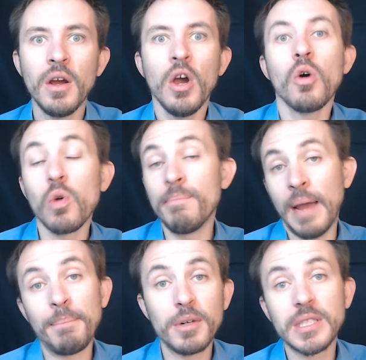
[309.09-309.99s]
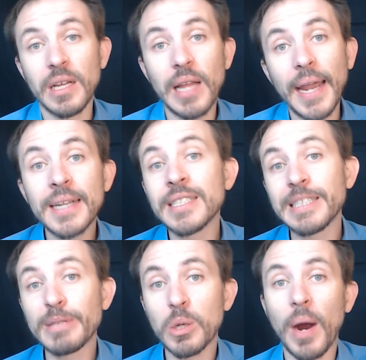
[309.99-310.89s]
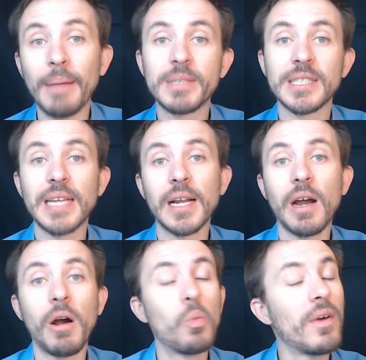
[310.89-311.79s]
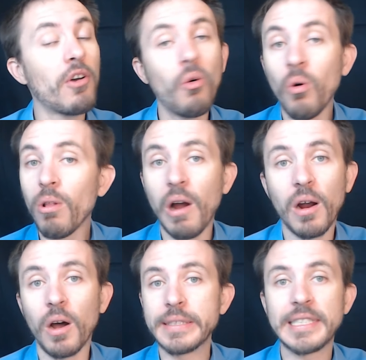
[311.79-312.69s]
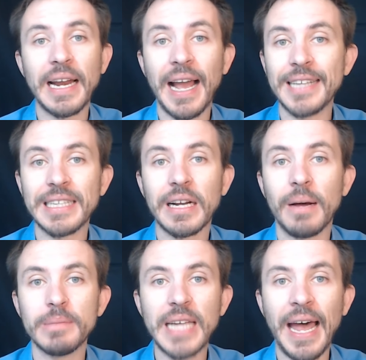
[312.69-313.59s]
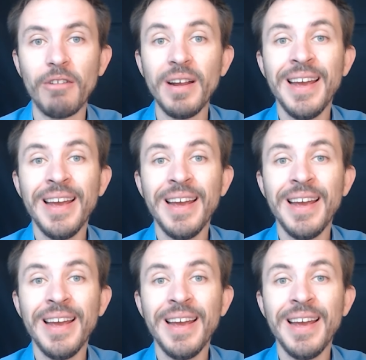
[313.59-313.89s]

Remember to like and subscribe to stay current with all our content as it comes out.